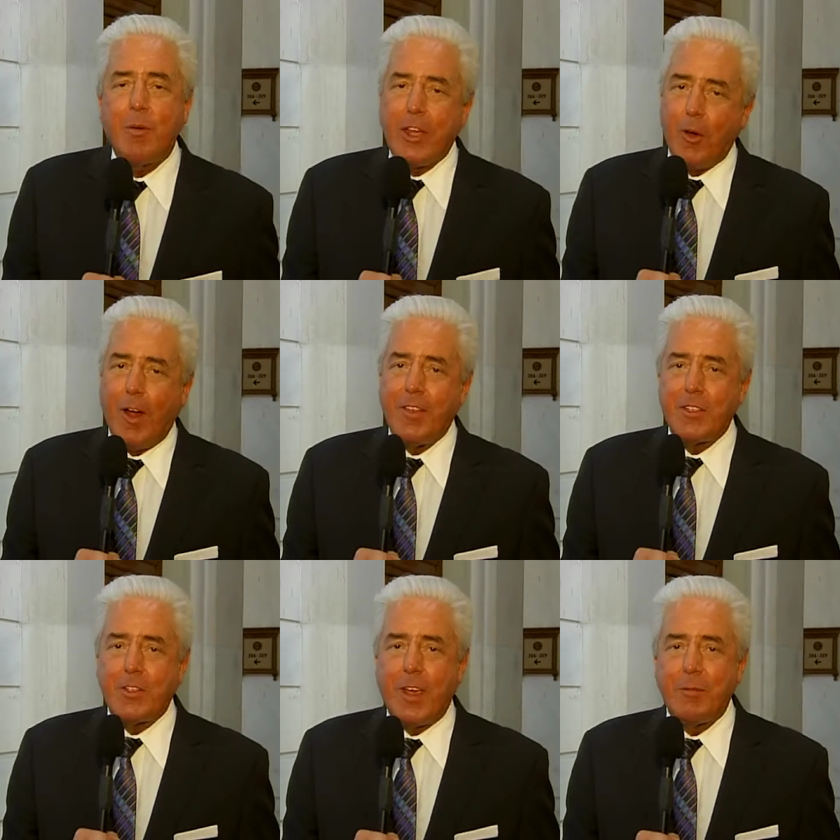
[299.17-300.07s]
We call
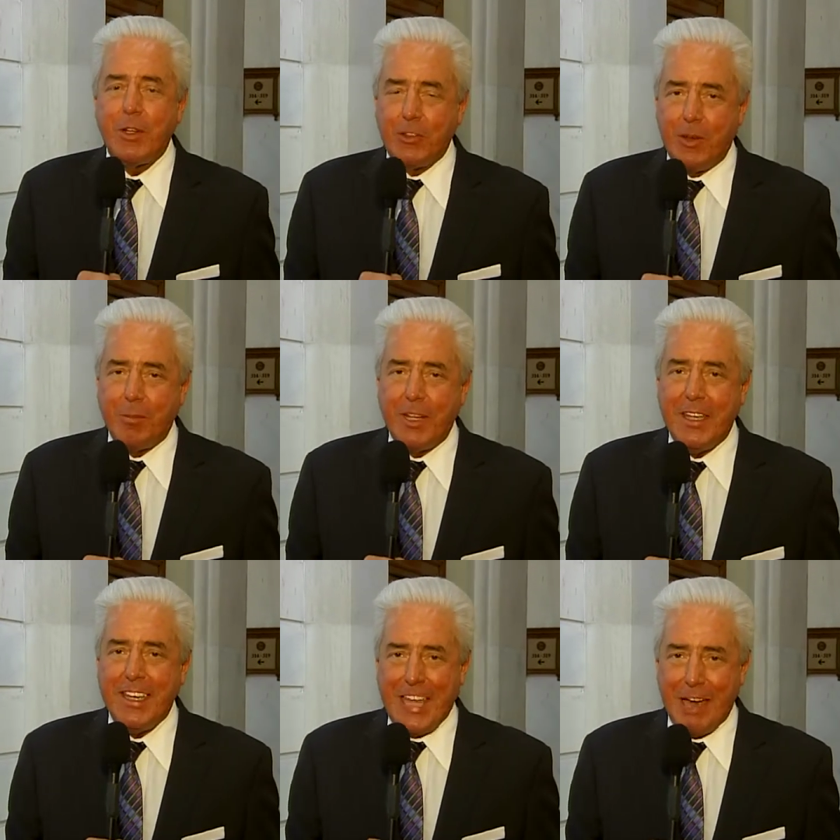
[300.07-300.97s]
this segment
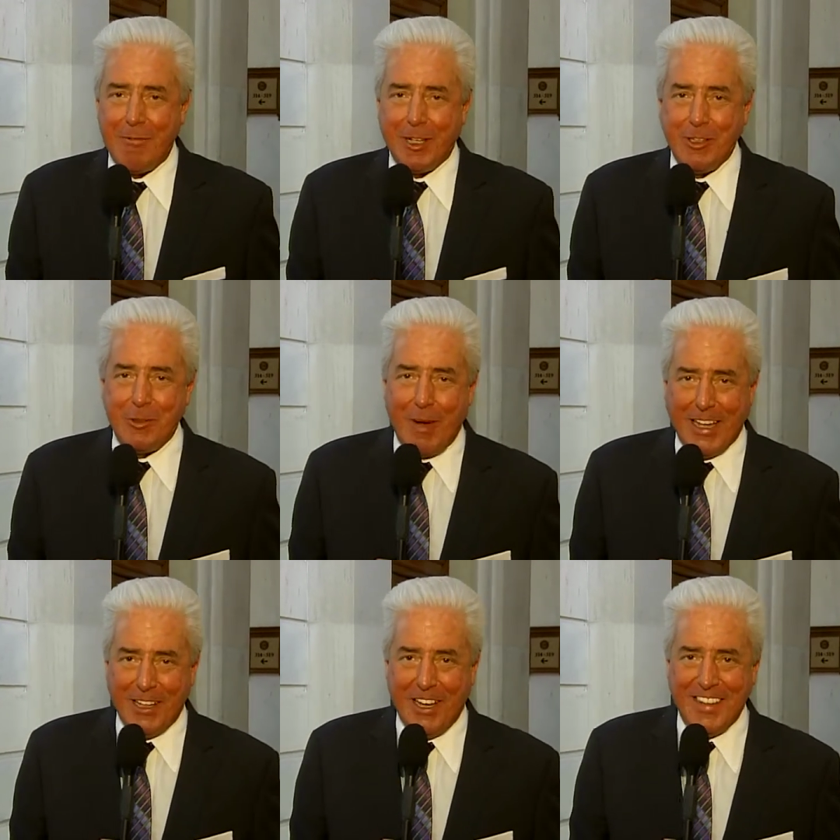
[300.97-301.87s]
simply Capitol
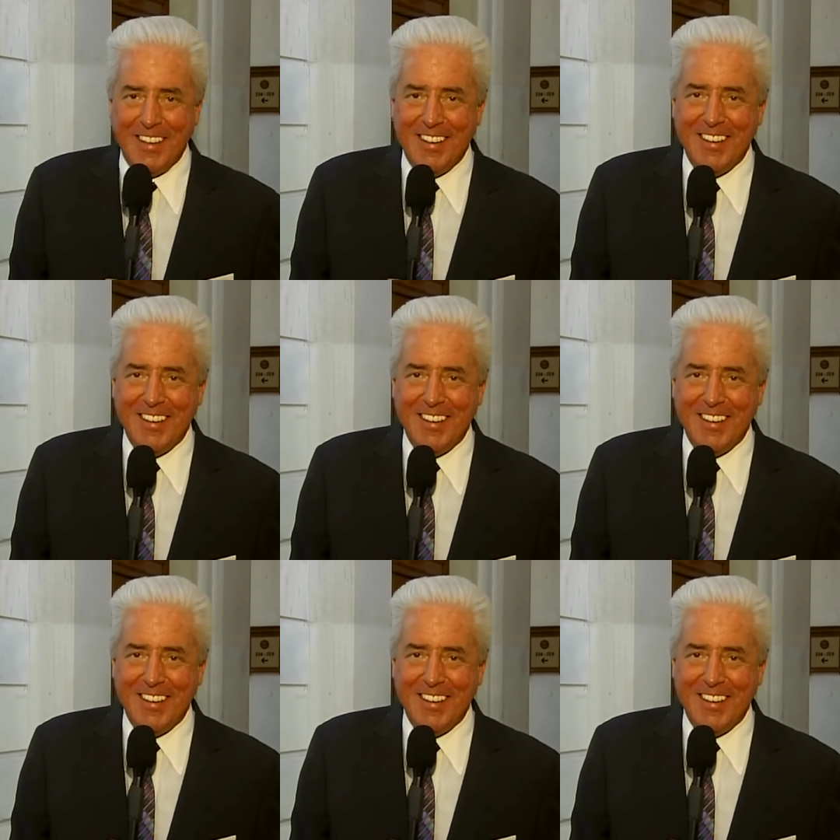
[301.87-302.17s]
Spotlight.